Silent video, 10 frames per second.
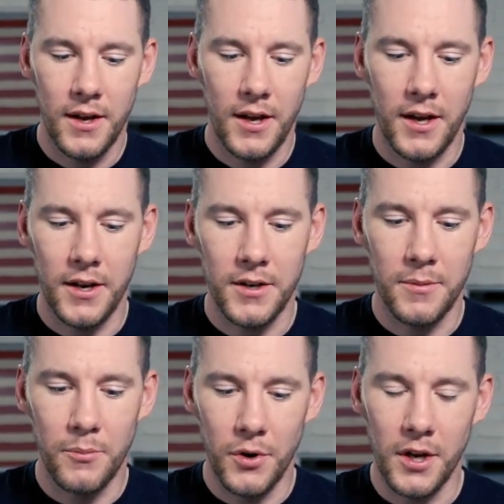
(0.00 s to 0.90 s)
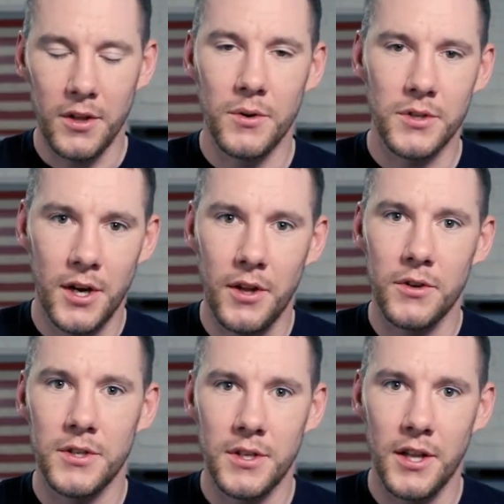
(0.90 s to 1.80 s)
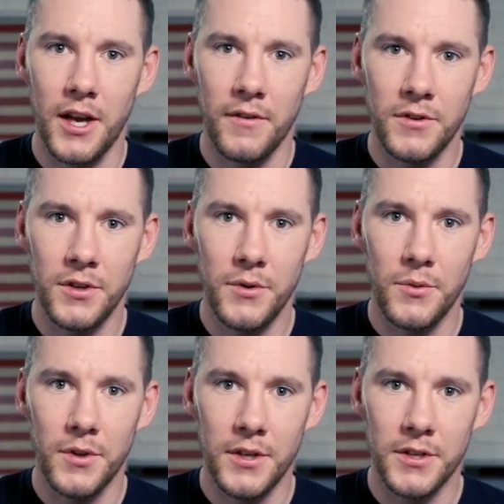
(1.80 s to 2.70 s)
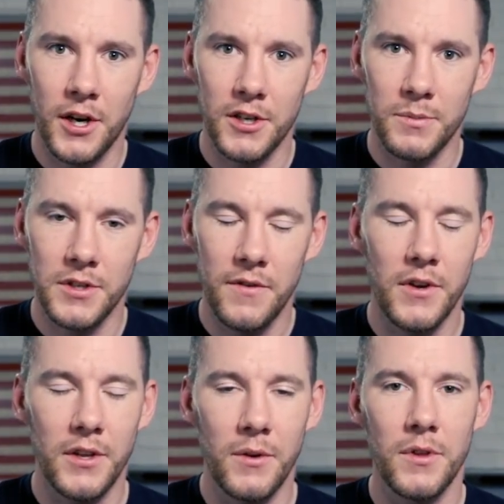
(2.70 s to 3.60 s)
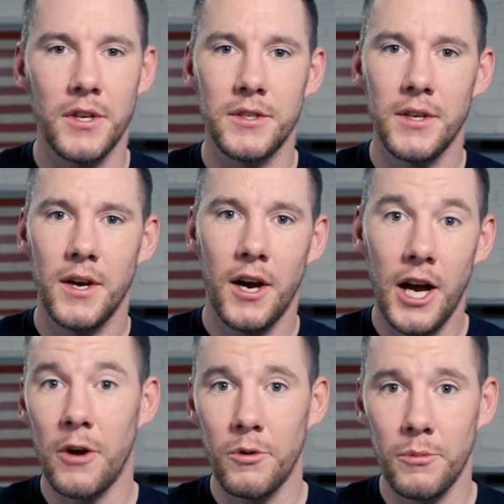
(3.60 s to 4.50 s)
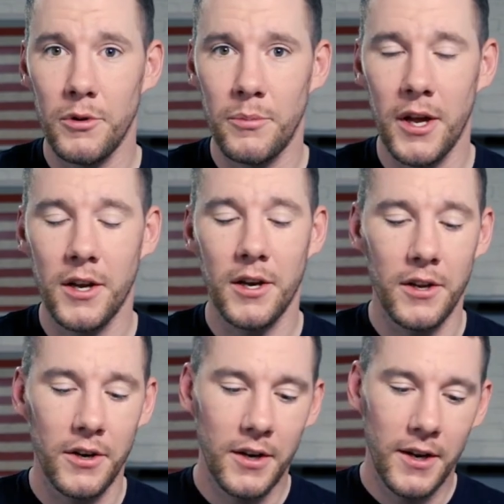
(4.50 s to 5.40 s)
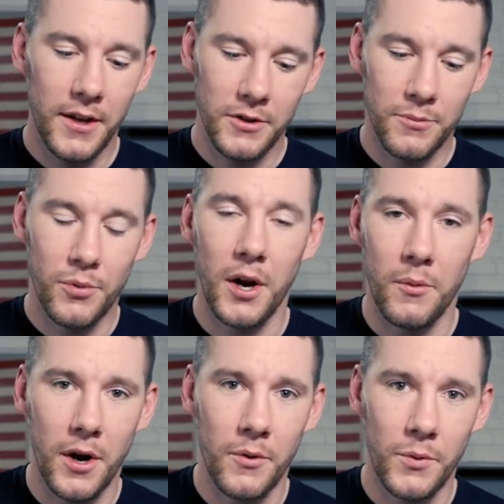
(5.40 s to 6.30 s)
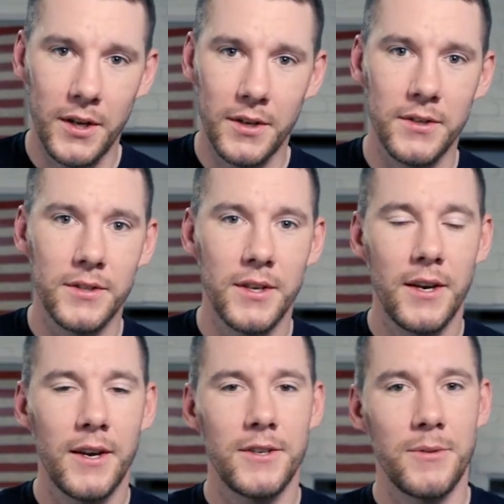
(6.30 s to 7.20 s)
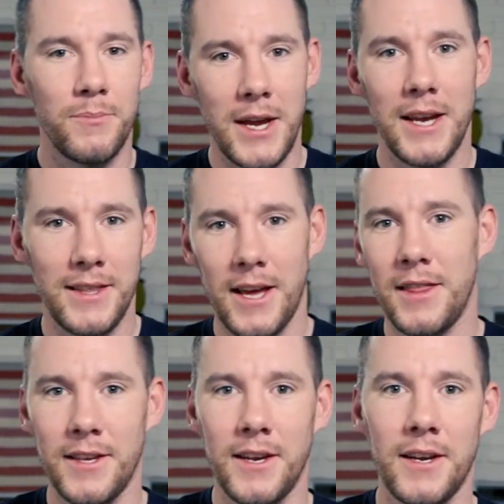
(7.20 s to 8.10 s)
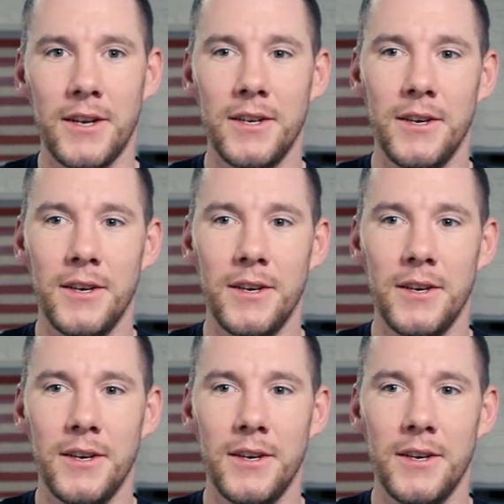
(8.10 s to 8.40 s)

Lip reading: and to bring those colors to life too, with this car specifically, with its aqua blue paint color, those bright red wheels, to make that thing